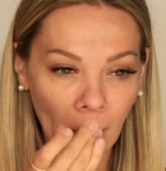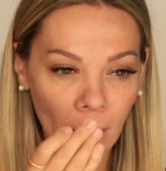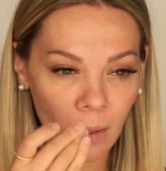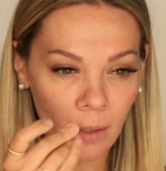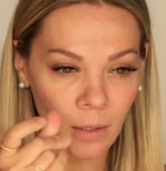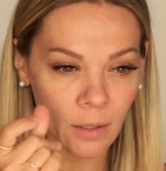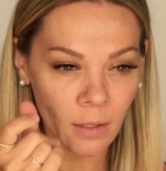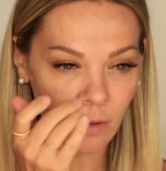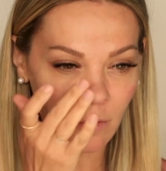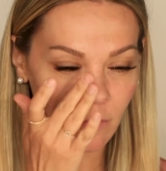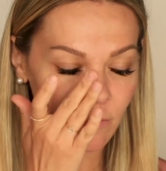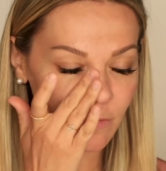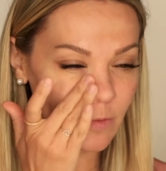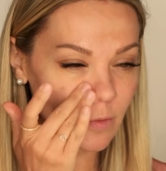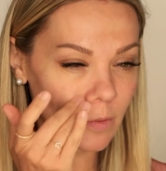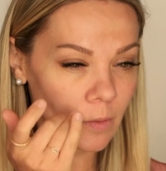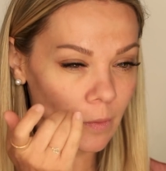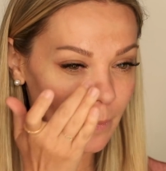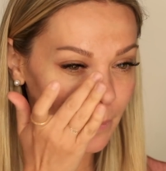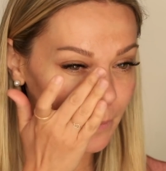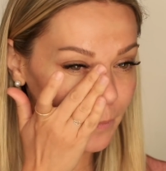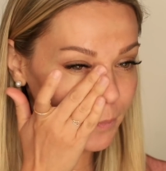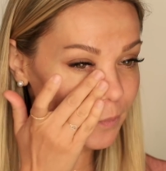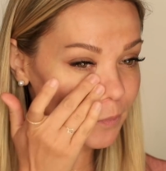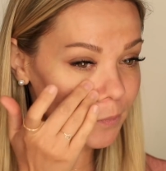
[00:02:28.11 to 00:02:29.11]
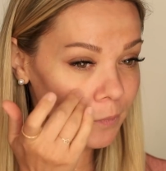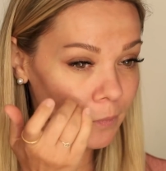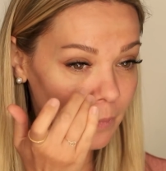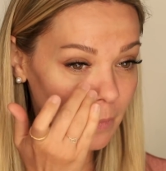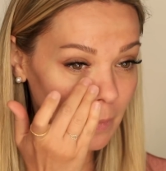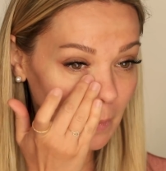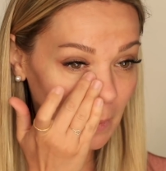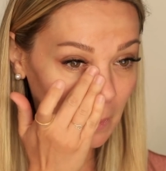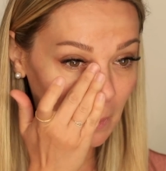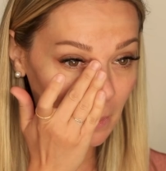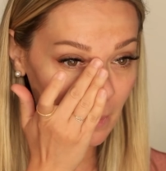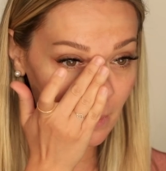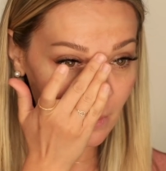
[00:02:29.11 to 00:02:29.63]
if
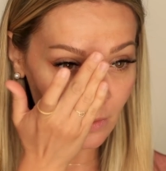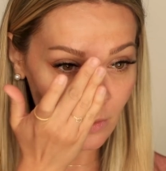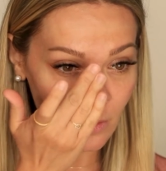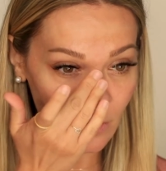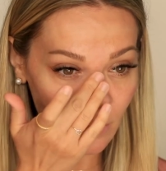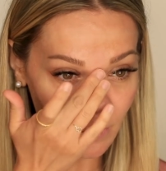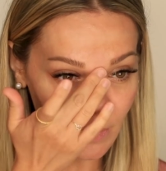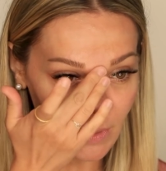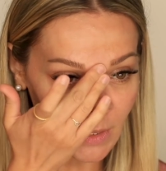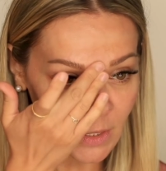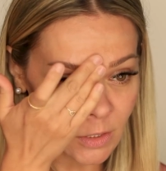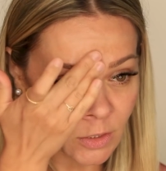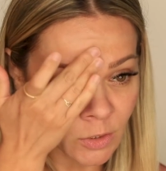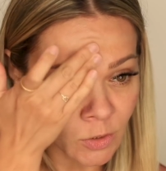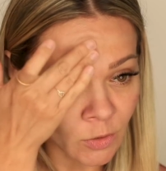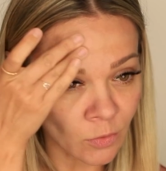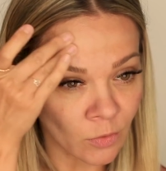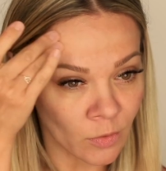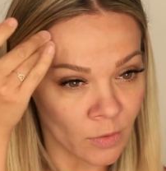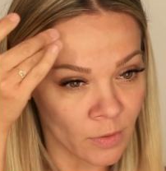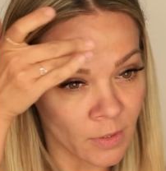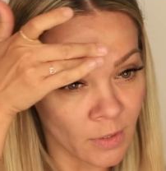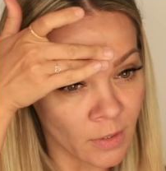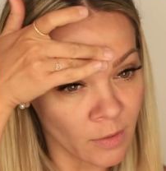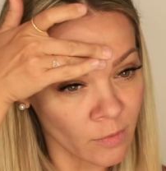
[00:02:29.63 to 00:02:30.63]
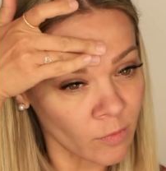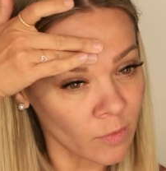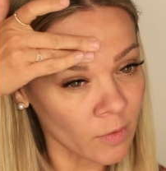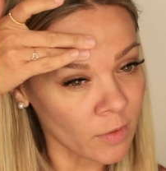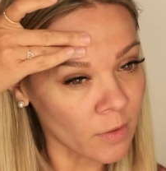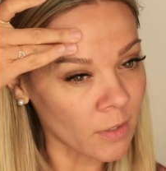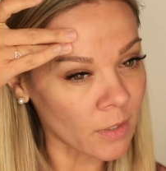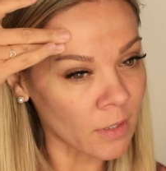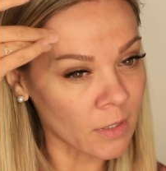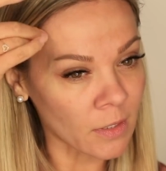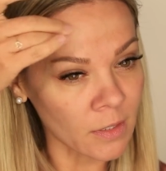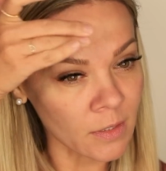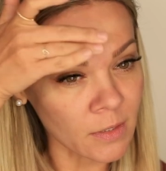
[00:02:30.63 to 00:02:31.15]
you don't make sure that
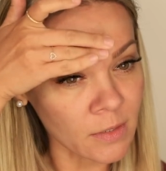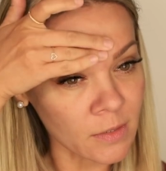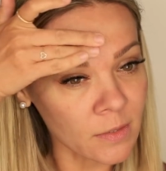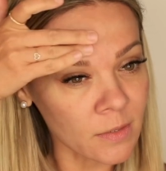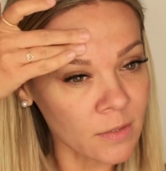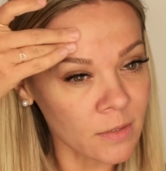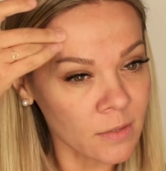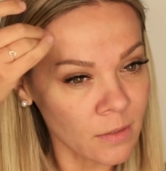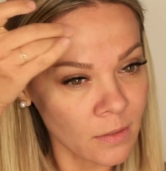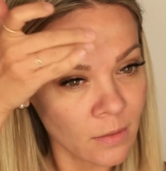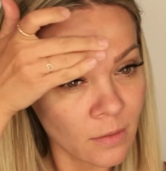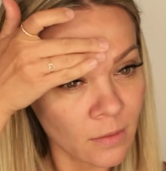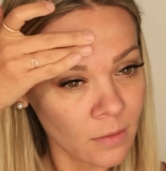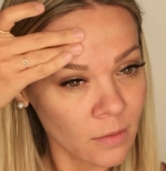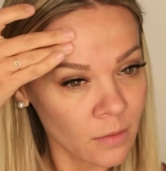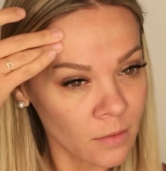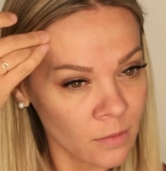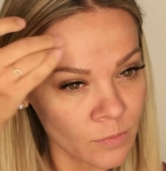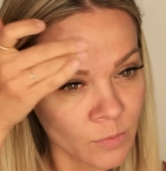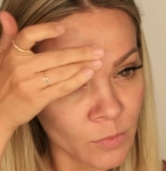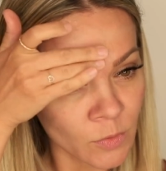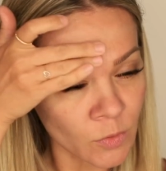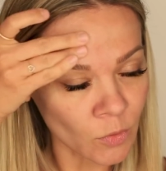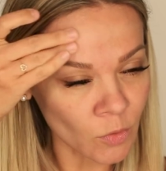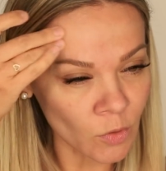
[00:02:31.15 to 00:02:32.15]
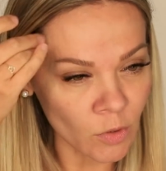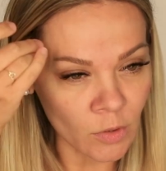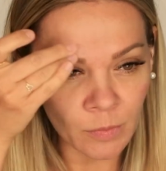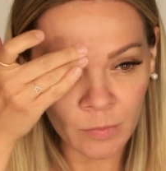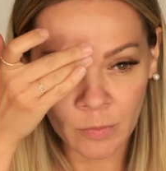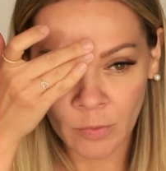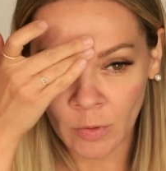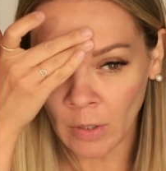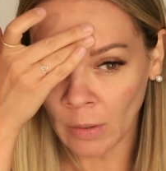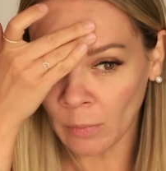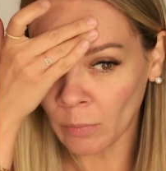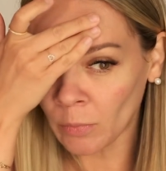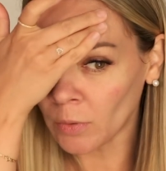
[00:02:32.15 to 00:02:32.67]
everything is absorbed
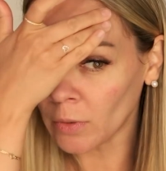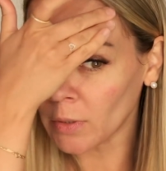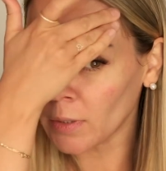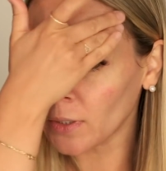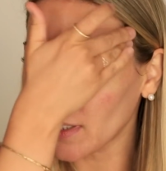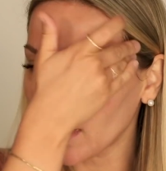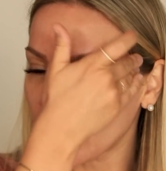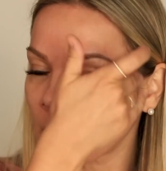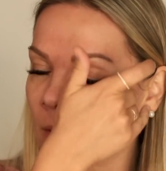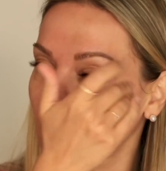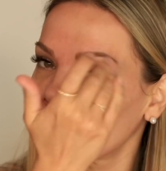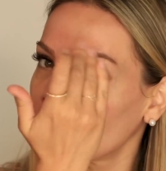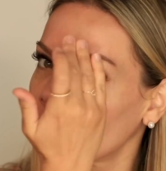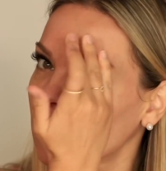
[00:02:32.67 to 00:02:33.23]
properly.